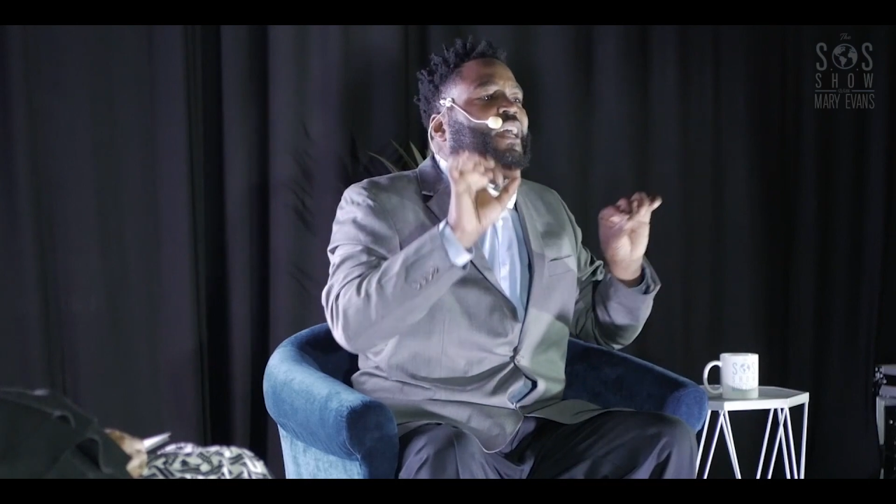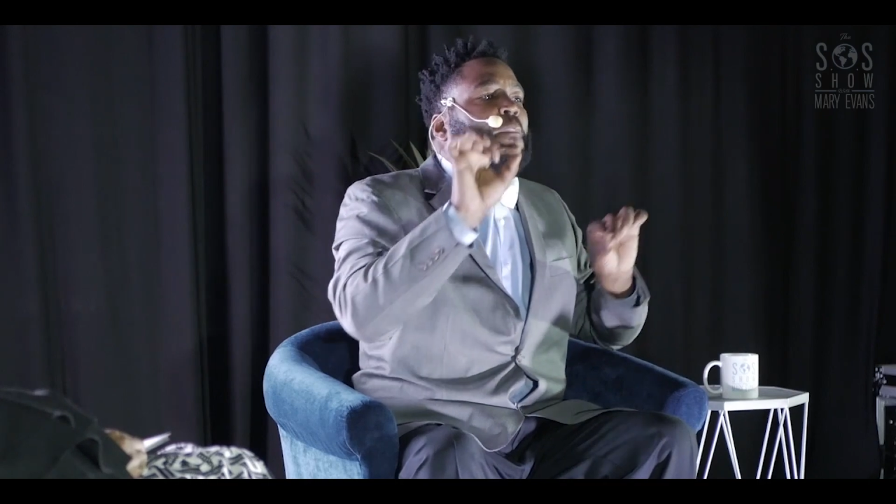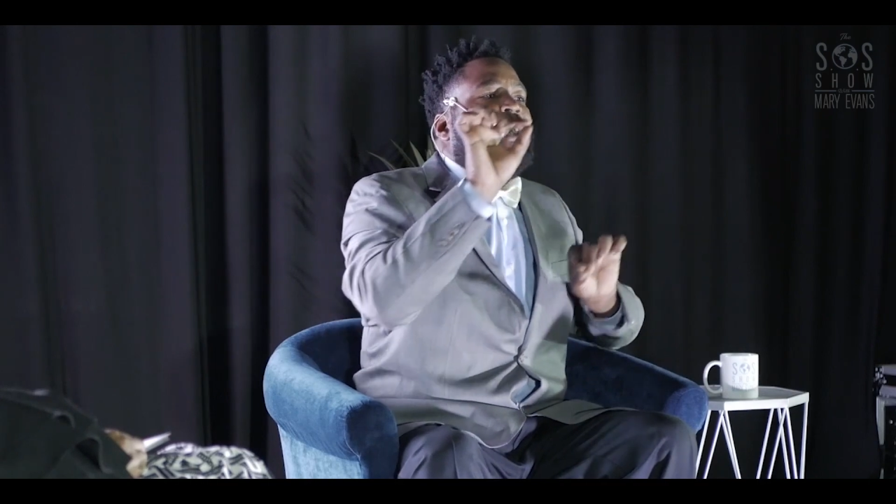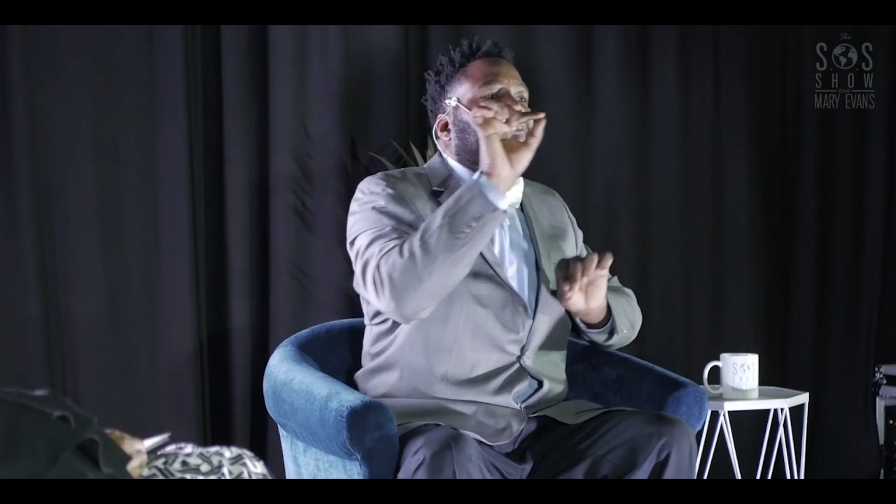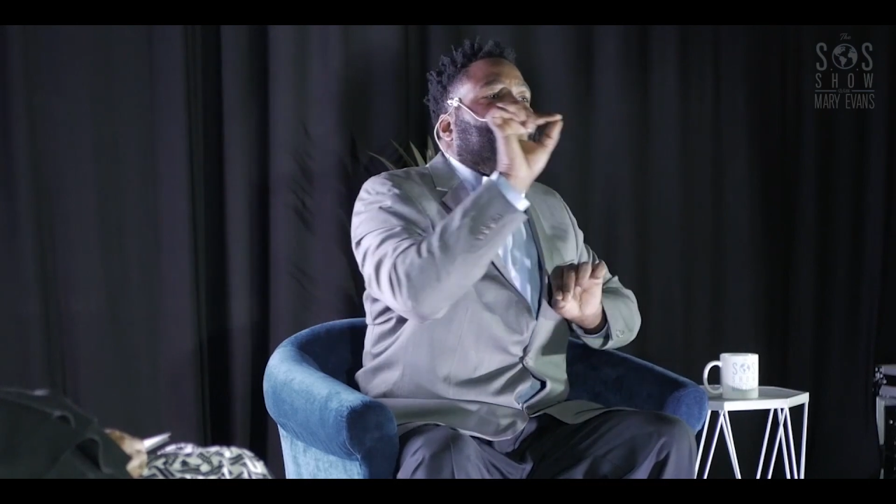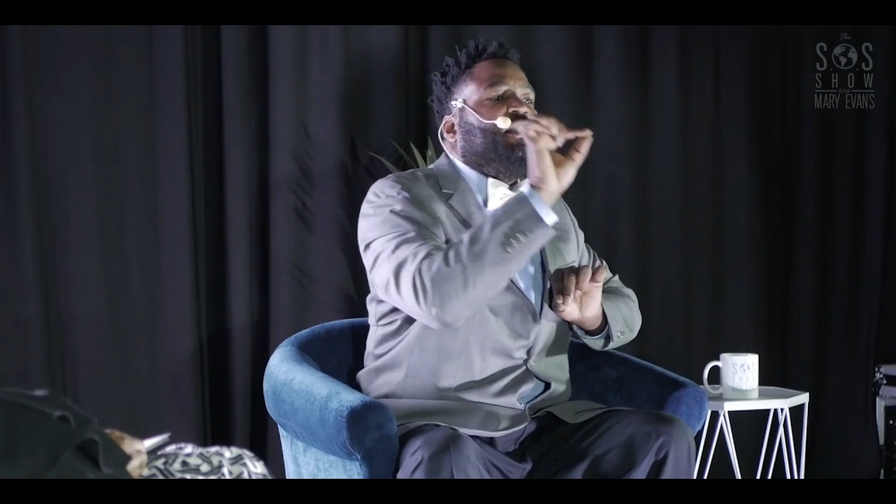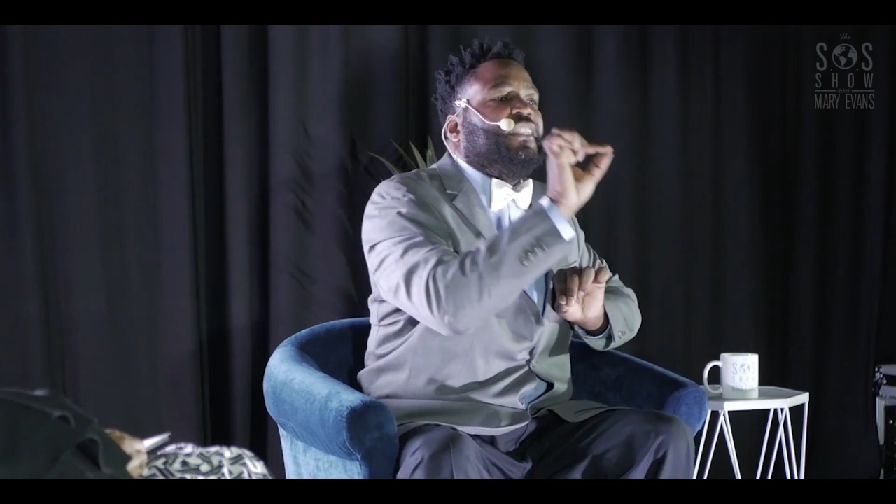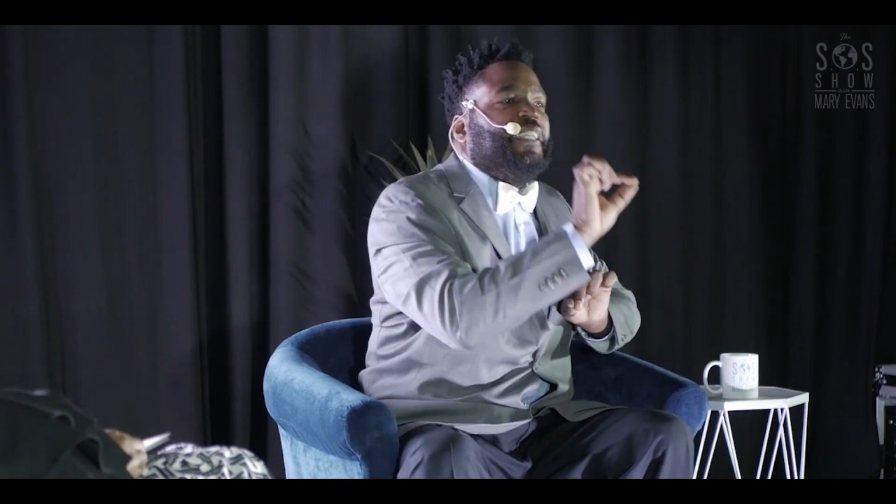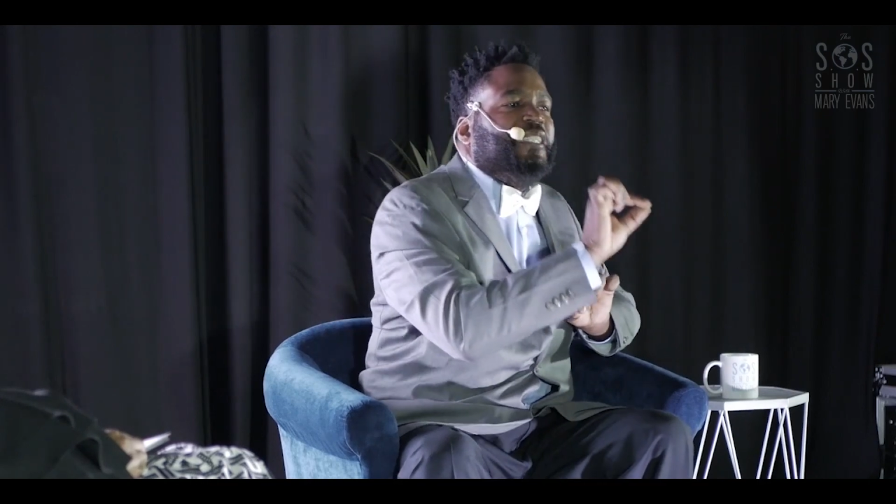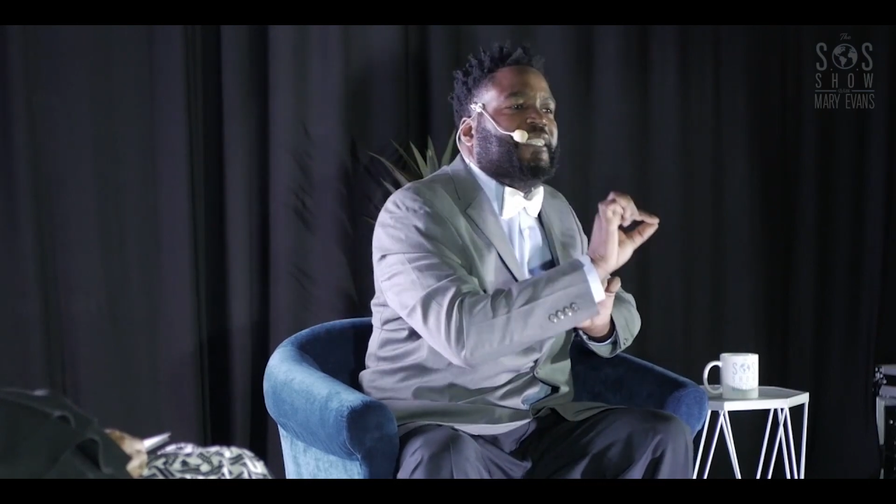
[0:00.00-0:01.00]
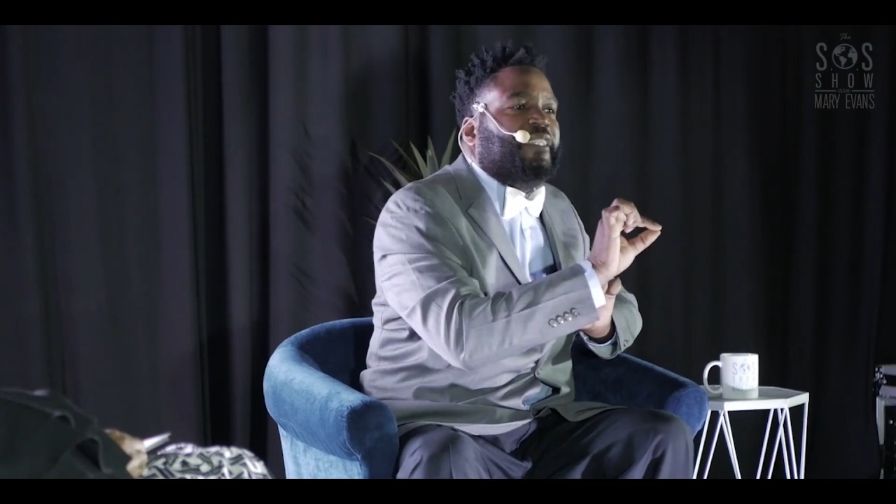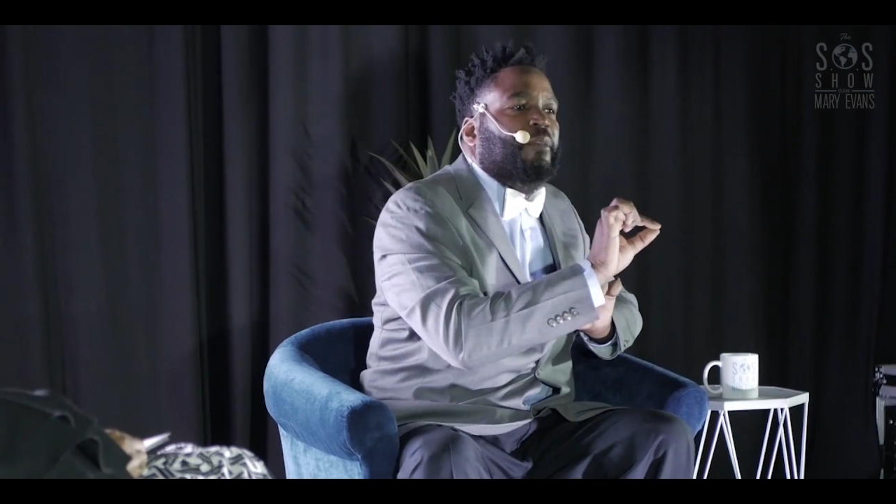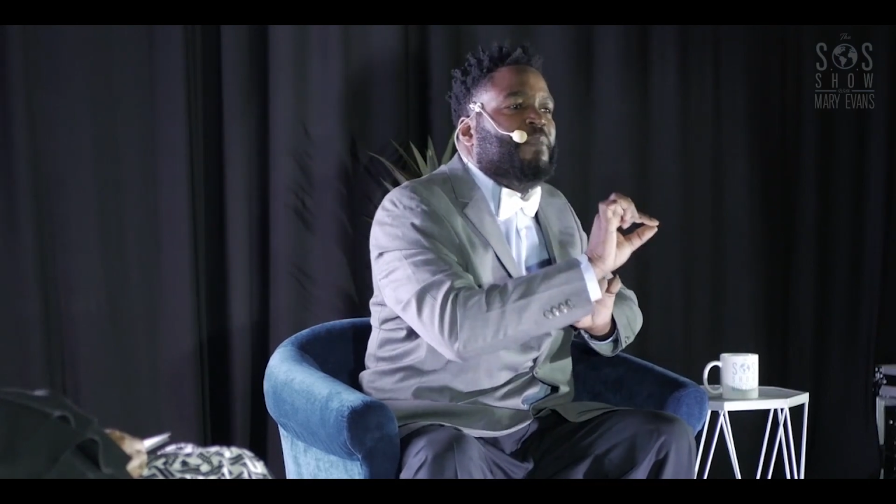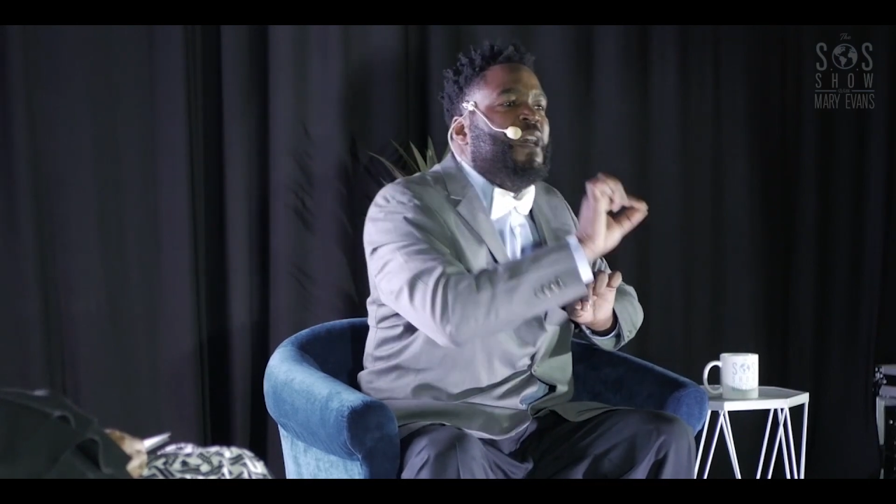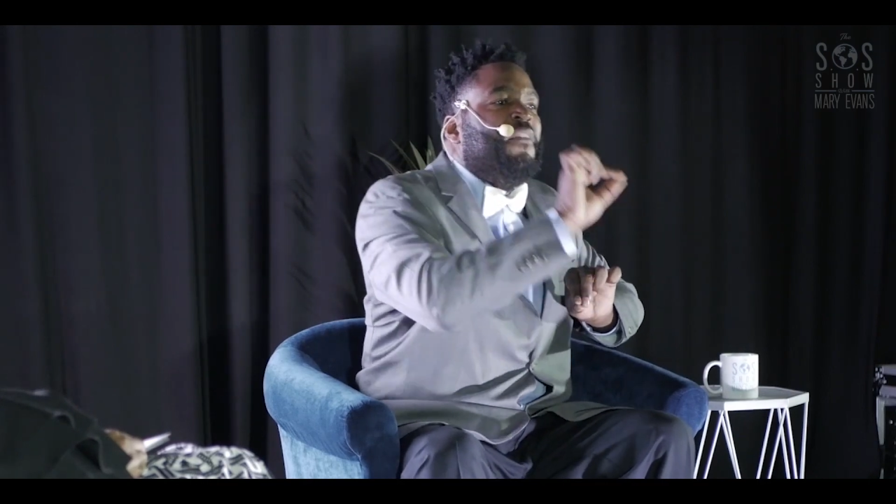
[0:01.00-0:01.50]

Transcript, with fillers: about the system